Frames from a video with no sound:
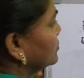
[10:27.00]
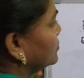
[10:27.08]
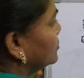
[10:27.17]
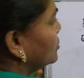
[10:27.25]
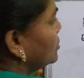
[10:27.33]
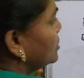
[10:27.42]

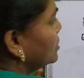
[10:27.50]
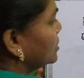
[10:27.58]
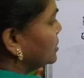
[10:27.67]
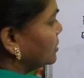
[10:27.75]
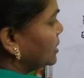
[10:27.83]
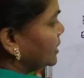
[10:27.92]
or
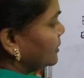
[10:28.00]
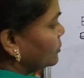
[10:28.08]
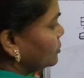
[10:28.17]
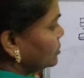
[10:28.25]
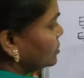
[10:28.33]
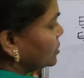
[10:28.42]
you can
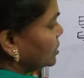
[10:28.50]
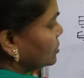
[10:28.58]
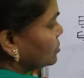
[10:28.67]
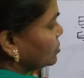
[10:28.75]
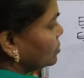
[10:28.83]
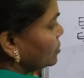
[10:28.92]
use
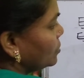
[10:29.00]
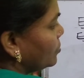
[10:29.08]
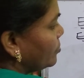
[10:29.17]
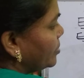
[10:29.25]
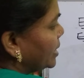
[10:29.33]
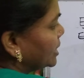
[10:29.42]
these 2
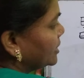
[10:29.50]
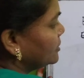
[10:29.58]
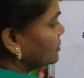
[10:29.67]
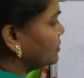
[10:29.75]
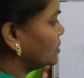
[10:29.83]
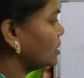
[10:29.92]
buttons
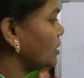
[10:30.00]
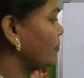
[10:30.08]
for